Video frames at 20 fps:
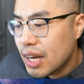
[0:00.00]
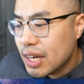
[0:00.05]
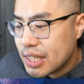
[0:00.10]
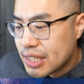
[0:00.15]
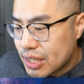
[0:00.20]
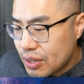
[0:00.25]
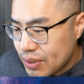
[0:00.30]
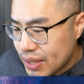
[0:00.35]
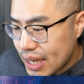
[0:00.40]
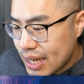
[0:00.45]

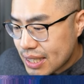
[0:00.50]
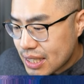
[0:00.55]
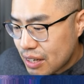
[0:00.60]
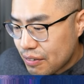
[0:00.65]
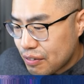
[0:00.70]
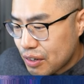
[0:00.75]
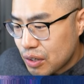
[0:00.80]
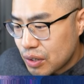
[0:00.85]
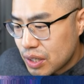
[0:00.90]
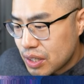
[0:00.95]
So yes,
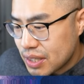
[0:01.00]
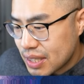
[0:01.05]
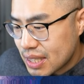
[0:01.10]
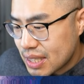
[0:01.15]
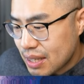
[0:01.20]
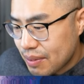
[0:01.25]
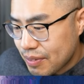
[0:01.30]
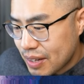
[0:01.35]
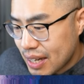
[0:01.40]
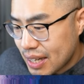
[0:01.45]
if you're using
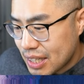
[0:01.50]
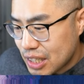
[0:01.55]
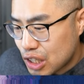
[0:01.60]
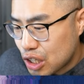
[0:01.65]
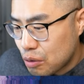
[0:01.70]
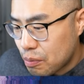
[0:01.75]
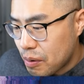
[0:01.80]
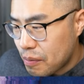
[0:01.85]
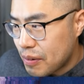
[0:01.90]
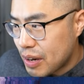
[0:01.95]
something like a
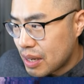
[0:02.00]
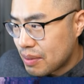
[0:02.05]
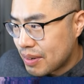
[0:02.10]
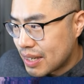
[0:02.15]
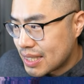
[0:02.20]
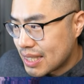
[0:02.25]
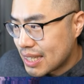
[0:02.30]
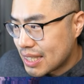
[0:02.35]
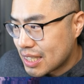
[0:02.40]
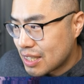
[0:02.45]
Super
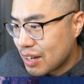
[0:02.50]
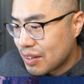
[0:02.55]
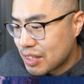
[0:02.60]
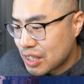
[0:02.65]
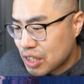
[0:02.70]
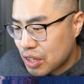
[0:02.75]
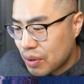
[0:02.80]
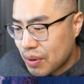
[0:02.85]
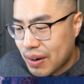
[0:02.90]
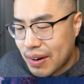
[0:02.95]
Polymerization on the
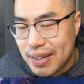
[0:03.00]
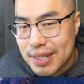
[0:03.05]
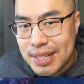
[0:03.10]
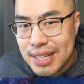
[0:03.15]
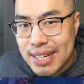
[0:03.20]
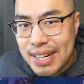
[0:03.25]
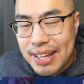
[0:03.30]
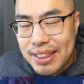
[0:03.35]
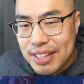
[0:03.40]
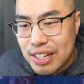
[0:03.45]
Skull
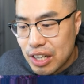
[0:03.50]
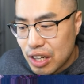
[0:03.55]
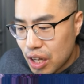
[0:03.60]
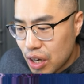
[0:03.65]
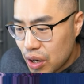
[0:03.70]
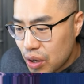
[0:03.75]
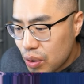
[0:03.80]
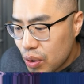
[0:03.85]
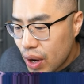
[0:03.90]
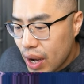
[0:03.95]
Guardian and the
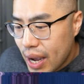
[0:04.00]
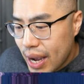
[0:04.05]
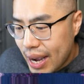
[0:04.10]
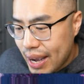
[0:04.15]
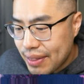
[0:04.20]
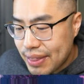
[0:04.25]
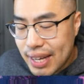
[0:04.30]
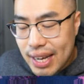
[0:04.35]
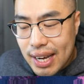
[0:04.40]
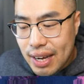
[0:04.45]
low,
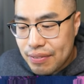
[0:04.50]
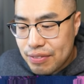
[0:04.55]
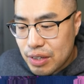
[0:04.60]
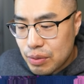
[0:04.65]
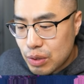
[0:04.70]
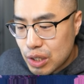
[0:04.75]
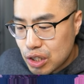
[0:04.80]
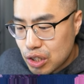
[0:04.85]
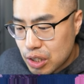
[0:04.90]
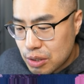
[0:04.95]
and they have the
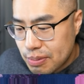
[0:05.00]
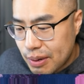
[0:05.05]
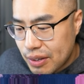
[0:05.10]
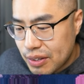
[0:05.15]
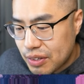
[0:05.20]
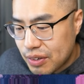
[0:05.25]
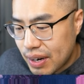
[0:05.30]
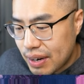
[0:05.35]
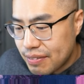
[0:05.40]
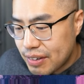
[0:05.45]
ritual spell in
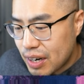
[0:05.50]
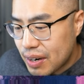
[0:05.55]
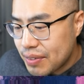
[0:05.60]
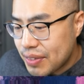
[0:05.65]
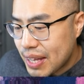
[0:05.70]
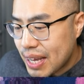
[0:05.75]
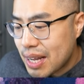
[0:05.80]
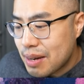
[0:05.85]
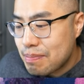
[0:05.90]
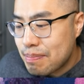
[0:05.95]
the graveyard,
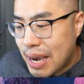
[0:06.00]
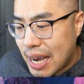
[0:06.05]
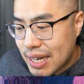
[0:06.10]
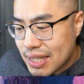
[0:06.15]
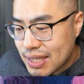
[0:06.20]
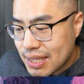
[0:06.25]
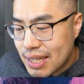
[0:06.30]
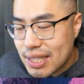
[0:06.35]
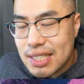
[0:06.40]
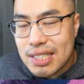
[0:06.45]
they can
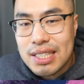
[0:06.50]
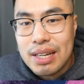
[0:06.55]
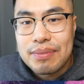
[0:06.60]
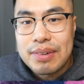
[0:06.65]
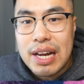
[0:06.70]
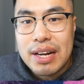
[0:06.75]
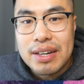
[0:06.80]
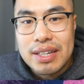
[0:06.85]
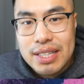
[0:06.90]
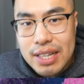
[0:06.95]
banish it, summon
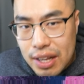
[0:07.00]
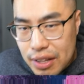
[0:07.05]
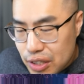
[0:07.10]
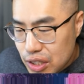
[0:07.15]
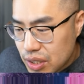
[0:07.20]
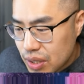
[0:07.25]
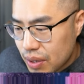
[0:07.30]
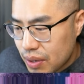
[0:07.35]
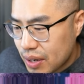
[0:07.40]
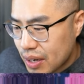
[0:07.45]
out another
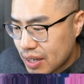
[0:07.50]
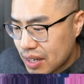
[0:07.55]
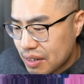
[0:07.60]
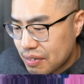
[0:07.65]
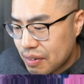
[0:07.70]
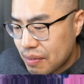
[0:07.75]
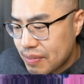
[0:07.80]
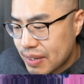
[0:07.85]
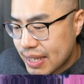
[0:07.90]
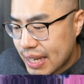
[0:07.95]
Skull Guardian
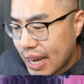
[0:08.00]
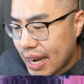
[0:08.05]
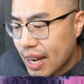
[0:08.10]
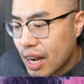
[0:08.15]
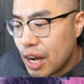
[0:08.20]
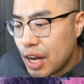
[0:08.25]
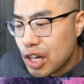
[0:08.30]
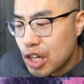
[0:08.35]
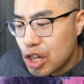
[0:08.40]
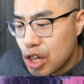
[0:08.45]
from the deck,
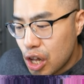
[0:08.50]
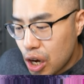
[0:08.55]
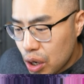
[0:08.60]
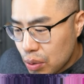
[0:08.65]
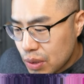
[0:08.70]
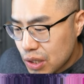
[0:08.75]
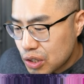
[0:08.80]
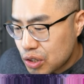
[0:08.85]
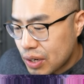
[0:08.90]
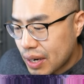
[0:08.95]
low
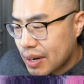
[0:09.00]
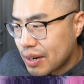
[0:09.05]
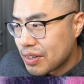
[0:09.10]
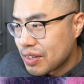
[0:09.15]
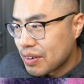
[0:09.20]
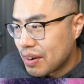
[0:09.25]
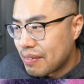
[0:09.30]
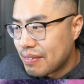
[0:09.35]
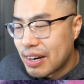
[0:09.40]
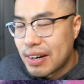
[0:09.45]
will trigger in the
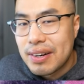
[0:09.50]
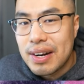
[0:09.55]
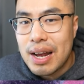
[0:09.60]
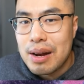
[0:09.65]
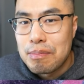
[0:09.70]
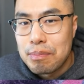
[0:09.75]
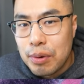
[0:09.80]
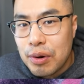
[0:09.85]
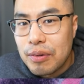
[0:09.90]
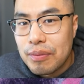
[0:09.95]
graveyard,
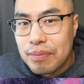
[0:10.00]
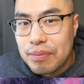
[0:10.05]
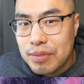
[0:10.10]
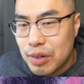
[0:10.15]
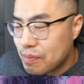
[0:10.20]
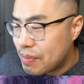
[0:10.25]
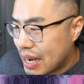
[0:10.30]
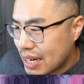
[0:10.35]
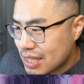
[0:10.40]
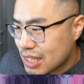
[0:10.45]
and boom, you're
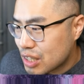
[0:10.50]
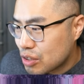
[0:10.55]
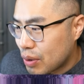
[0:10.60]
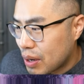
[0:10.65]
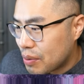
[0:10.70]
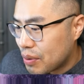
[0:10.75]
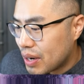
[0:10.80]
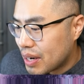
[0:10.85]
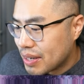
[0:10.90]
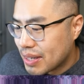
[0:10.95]
back to
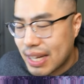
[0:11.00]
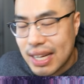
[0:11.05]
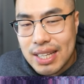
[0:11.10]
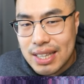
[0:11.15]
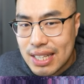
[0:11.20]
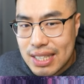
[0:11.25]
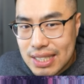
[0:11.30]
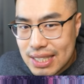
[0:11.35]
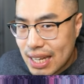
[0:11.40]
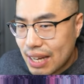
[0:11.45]
square one. Like,
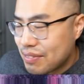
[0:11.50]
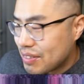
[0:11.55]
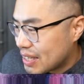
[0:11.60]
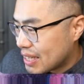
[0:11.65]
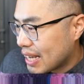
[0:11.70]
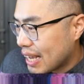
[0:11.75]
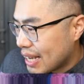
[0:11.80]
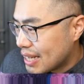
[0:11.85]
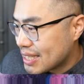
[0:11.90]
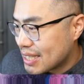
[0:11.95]
they just have the
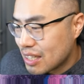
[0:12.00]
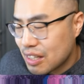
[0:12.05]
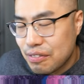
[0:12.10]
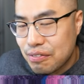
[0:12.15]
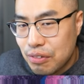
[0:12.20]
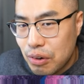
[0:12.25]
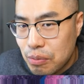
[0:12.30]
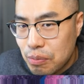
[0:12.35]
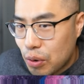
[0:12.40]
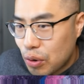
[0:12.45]
negates and the
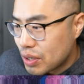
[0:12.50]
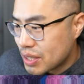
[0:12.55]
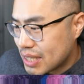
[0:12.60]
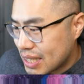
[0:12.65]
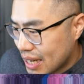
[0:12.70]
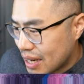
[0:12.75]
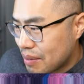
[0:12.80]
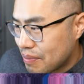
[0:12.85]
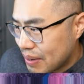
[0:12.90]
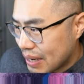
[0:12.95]
full board
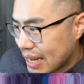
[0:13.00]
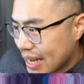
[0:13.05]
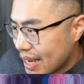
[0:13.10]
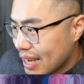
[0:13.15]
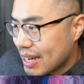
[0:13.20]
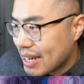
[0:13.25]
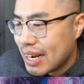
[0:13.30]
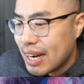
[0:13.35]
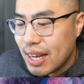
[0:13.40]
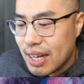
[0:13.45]
set up again.